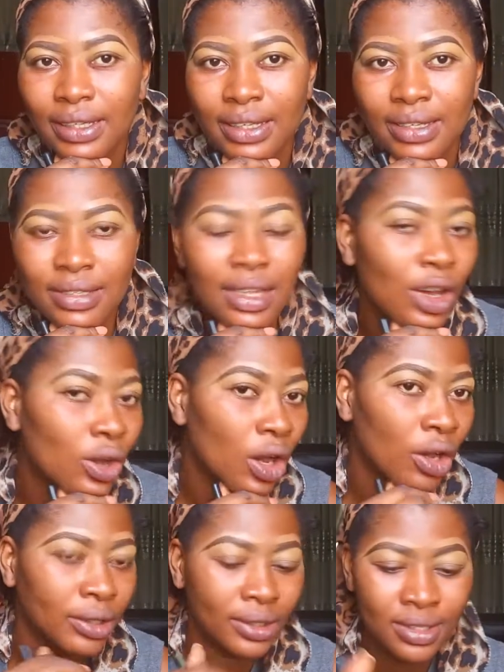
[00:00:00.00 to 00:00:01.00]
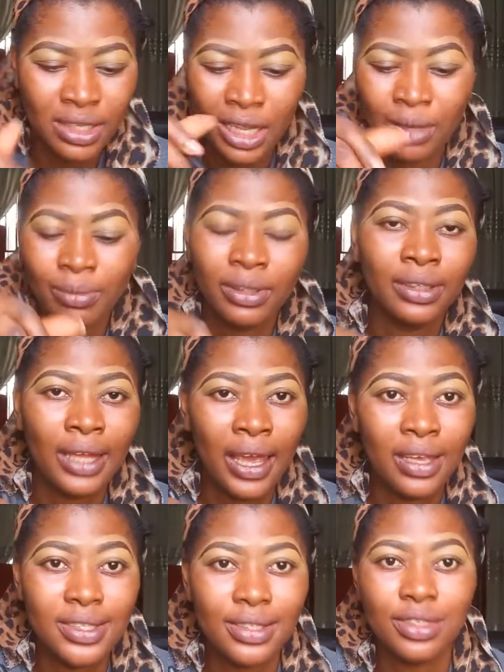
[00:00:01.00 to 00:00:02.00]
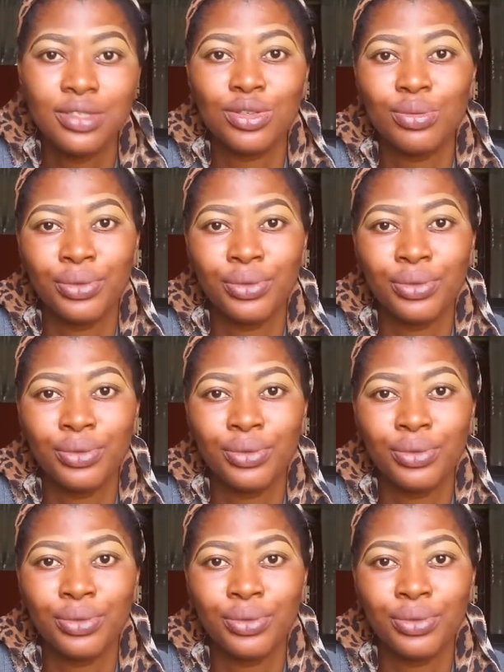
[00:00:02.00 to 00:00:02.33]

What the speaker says: it's now all the same. The next is to